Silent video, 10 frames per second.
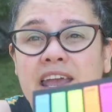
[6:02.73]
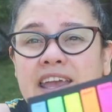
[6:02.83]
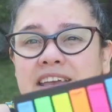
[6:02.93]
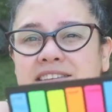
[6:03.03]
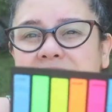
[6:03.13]

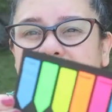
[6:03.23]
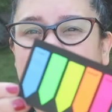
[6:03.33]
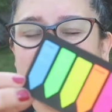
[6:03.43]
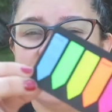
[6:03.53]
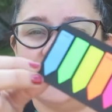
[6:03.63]
is
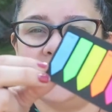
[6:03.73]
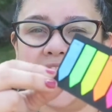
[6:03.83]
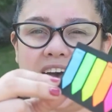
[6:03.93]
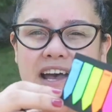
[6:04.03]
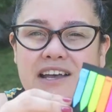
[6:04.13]
to
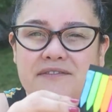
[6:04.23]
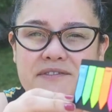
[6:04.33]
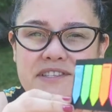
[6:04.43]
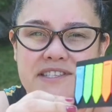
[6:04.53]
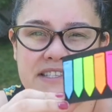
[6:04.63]
have
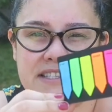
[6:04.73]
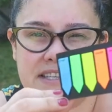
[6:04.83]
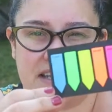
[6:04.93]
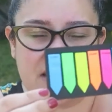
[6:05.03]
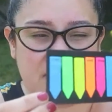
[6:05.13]

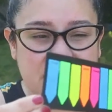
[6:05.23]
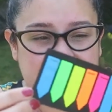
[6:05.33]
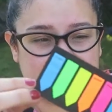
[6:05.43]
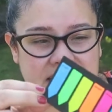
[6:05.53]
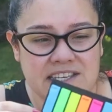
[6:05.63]
some
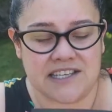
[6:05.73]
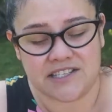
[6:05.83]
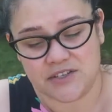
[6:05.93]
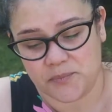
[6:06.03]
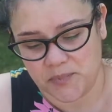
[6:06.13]

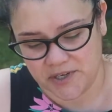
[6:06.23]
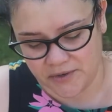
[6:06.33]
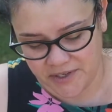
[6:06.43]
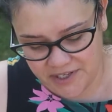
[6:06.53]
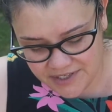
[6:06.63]
stickies to put
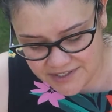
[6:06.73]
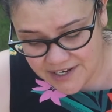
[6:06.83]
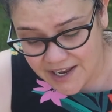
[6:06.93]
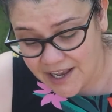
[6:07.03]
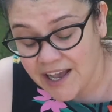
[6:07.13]
on it.
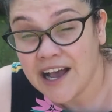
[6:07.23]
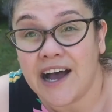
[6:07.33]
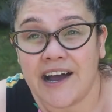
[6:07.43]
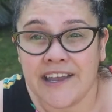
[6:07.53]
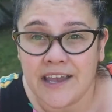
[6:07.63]

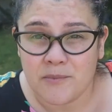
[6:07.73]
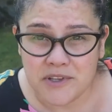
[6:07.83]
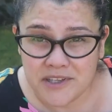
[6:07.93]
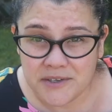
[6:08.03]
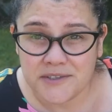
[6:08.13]
I am
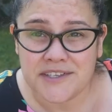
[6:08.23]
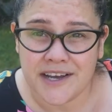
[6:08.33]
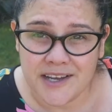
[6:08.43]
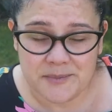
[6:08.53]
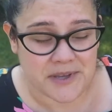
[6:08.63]
a little
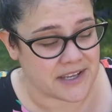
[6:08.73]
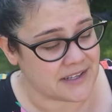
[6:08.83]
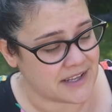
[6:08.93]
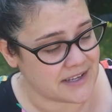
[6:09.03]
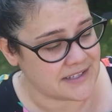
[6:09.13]
type
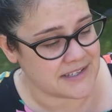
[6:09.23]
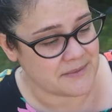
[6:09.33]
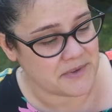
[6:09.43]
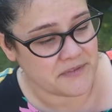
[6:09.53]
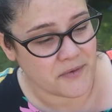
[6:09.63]
A, like I
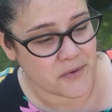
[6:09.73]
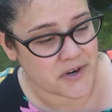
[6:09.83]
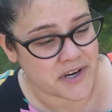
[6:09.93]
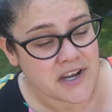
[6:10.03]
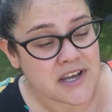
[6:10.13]
said
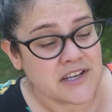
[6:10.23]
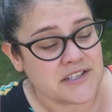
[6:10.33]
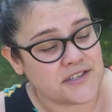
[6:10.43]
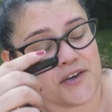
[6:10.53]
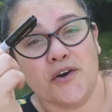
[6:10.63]
before,
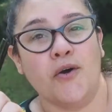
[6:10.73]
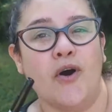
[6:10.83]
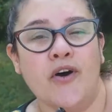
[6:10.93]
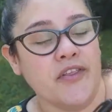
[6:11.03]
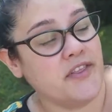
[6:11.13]
so
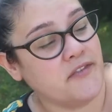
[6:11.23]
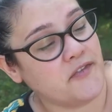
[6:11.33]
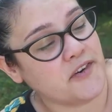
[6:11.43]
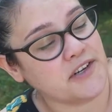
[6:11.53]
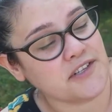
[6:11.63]
on the
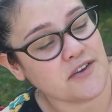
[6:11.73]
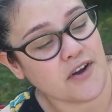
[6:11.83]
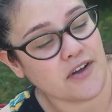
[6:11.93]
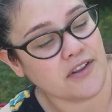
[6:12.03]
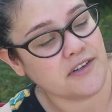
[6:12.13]
first
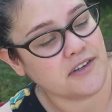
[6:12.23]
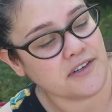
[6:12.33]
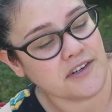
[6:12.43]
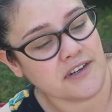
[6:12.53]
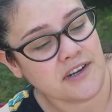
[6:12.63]

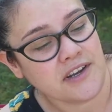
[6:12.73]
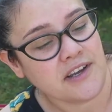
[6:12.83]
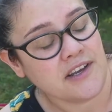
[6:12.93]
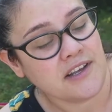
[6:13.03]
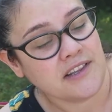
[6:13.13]
color,
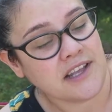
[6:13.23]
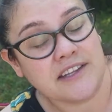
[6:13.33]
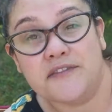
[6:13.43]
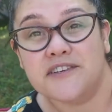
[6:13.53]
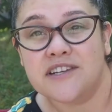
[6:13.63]

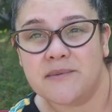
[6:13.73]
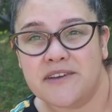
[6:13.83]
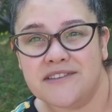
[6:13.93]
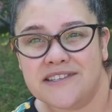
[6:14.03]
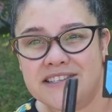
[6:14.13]
like the first time I
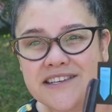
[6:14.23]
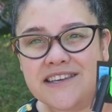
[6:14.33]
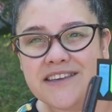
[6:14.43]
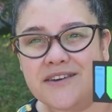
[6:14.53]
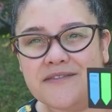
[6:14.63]
use a
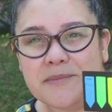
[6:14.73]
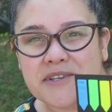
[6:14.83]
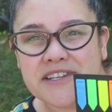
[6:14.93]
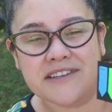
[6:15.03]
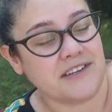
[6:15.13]
sticky of a
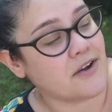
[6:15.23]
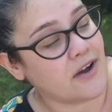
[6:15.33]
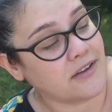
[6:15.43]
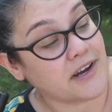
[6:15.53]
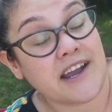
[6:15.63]
particular
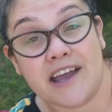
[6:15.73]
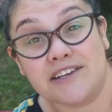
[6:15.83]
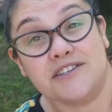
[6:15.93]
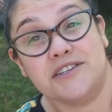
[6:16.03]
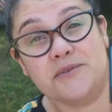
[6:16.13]
color, I
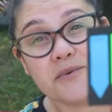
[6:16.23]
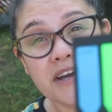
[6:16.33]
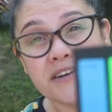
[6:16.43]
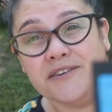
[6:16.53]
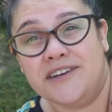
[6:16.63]
actually
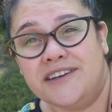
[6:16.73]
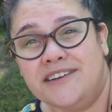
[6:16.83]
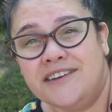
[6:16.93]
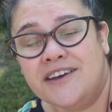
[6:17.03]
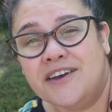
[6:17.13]
write on
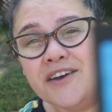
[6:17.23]
it